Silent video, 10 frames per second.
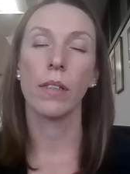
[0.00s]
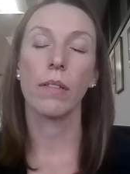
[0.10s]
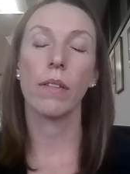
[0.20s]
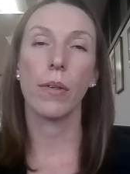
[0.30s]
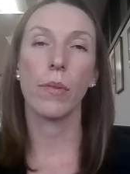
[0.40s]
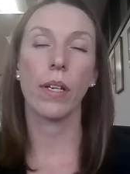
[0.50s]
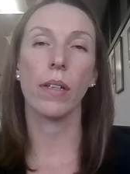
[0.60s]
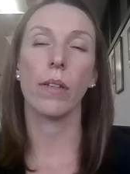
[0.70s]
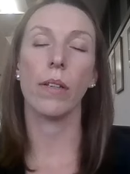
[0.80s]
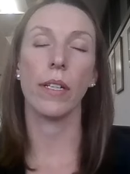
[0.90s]
Those
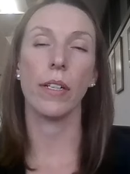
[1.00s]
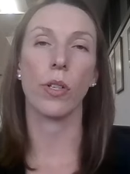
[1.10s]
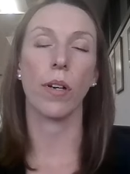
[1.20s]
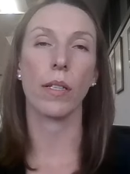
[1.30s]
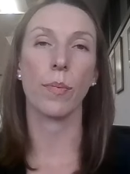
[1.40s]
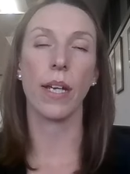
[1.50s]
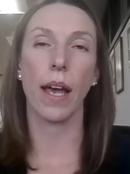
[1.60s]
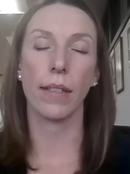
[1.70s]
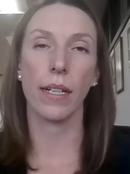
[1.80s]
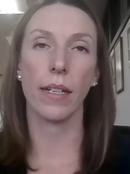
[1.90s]
included leisure and
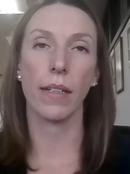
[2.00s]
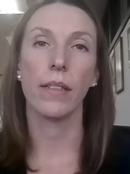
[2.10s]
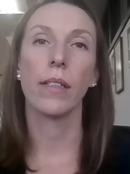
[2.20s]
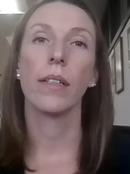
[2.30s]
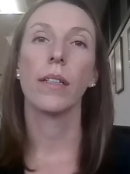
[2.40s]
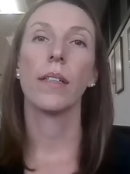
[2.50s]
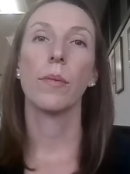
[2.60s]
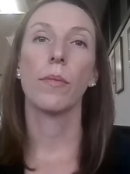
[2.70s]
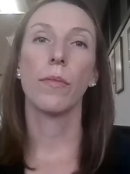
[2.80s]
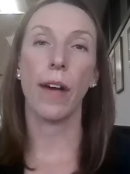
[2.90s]
hospitality,
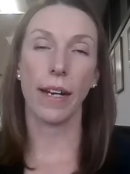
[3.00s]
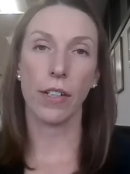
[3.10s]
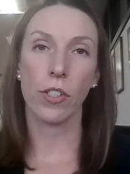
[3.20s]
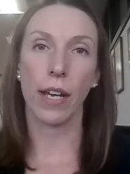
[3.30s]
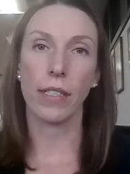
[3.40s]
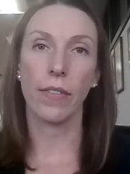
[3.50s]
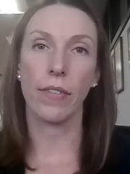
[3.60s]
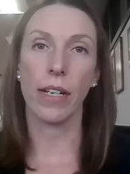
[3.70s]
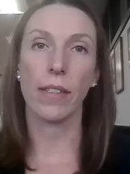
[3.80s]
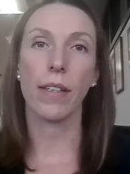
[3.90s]
financial
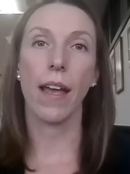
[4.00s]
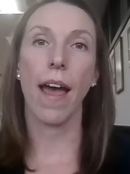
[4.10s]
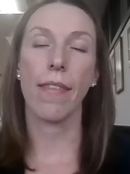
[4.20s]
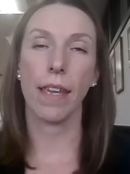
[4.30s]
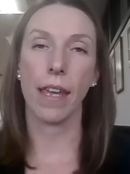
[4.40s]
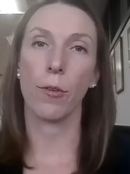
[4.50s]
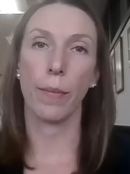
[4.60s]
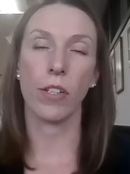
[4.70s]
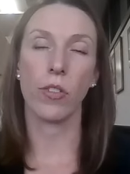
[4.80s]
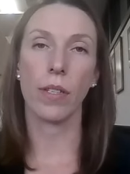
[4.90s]
activities, and the
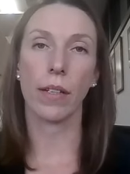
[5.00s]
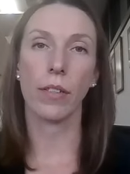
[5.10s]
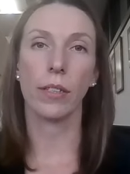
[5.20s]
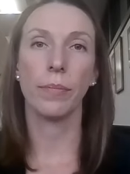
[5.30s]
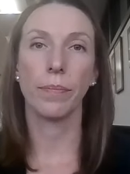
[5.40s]
information sector.